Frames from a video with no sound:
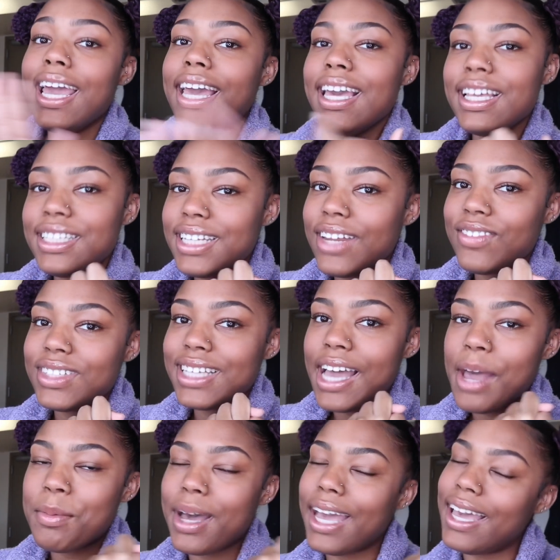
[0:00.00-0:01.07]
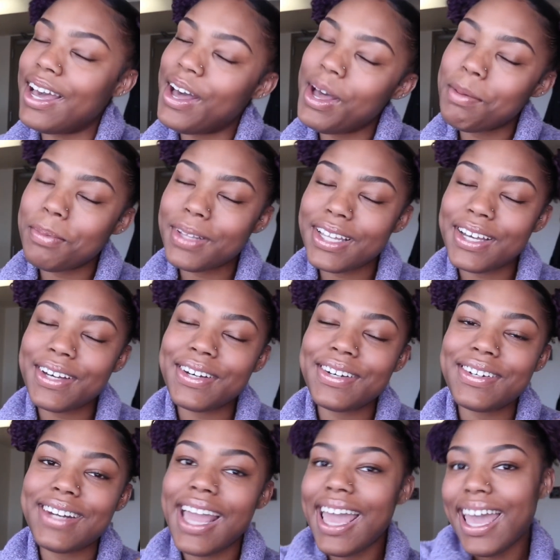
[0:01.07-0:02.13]
each and every time I
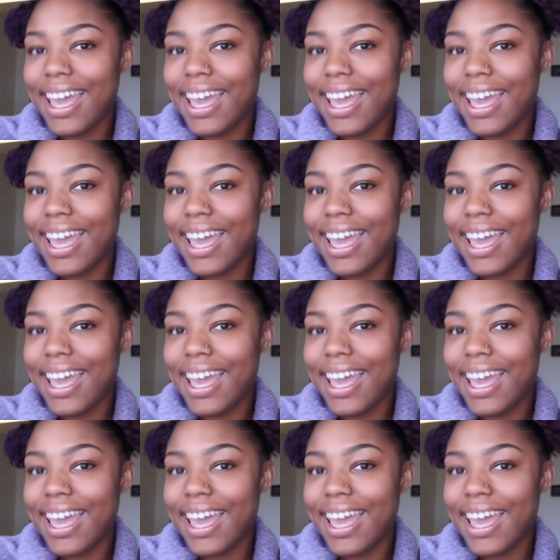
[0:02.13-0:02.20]
upload.